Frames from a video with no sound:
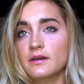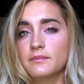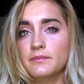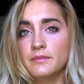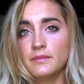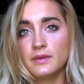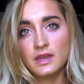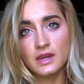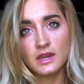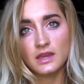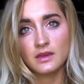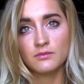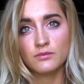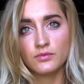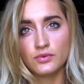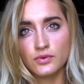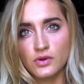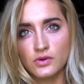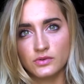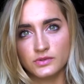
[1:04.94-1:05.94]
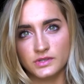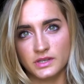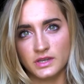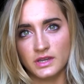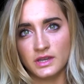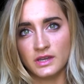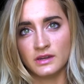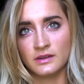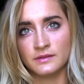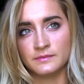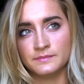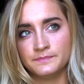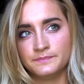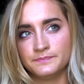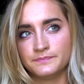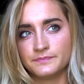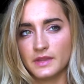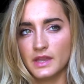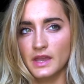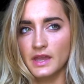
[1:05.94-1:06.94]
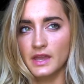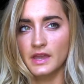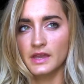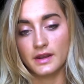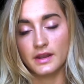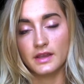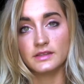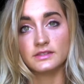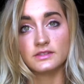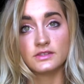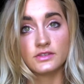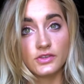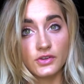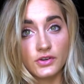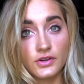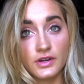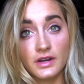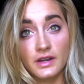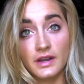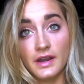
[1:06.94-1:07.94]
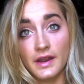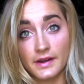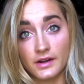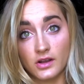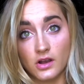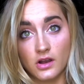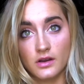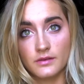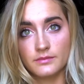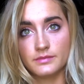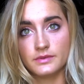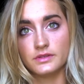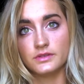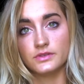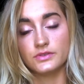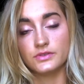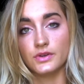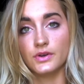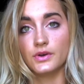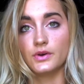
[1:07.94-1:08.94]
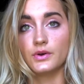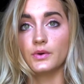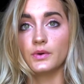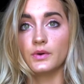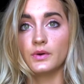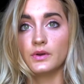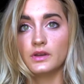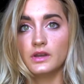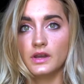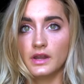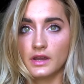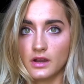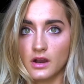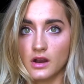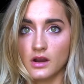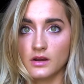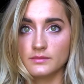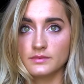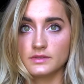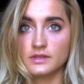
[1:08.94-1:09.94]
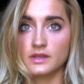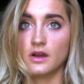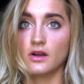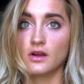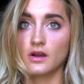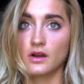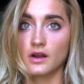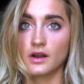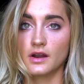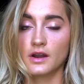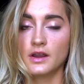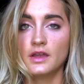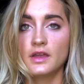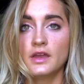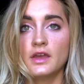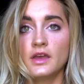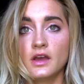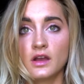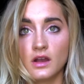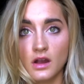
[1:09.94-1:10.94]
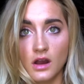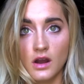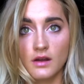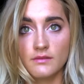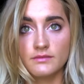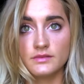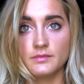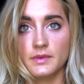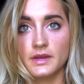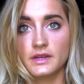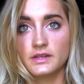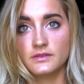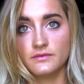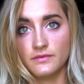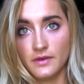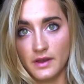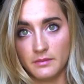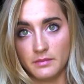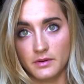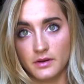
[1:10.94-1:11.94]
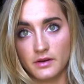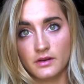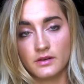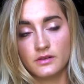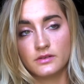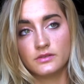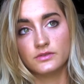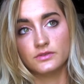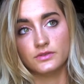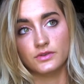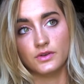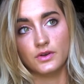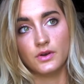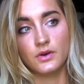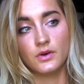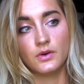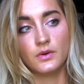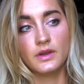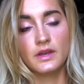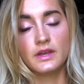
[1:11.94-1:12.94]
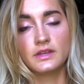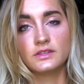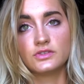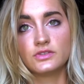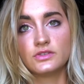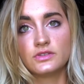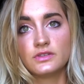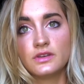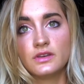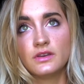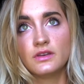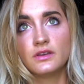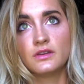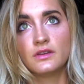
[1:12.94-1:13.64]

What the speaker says: medium protein, and it's 30 net carbs. So net carbs are carbs minus fiber. So it's